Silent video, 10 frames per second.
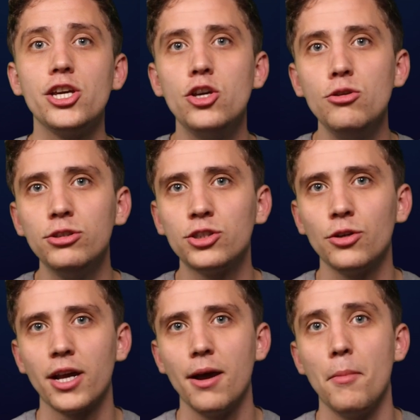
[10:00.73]
use
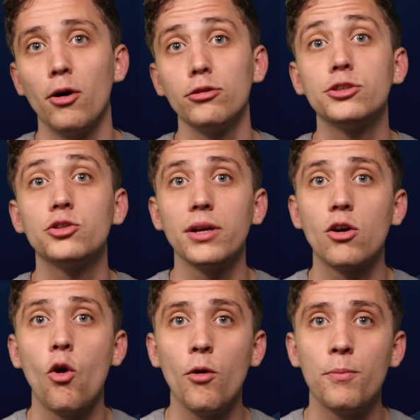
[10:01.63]
surrogate models to
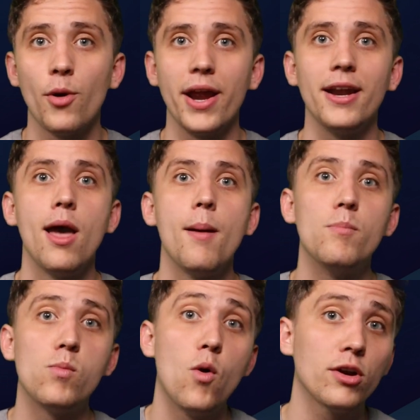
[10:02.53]
incorporate
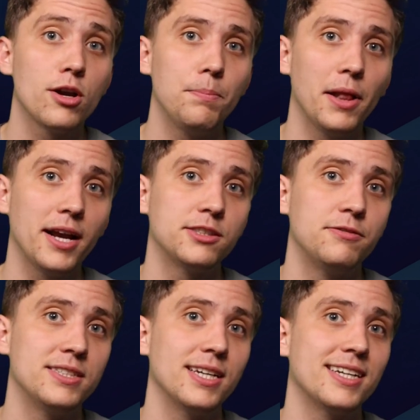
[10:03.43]
more complex
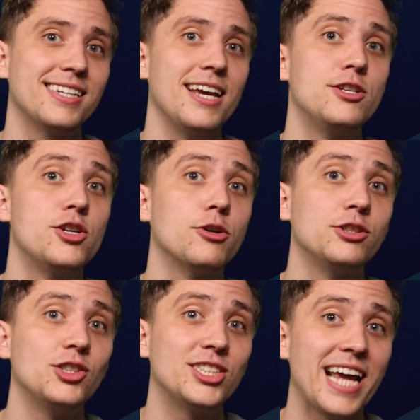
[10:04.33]
physics into your
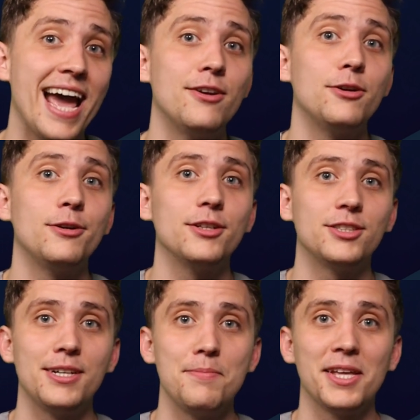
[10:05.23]
standard
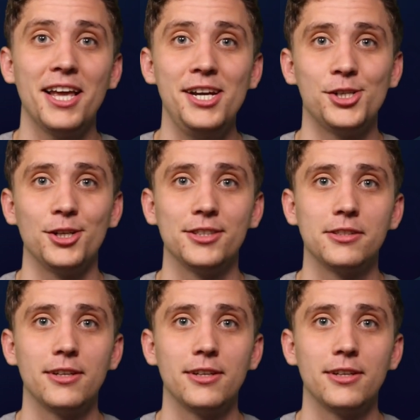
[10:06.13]
simulations.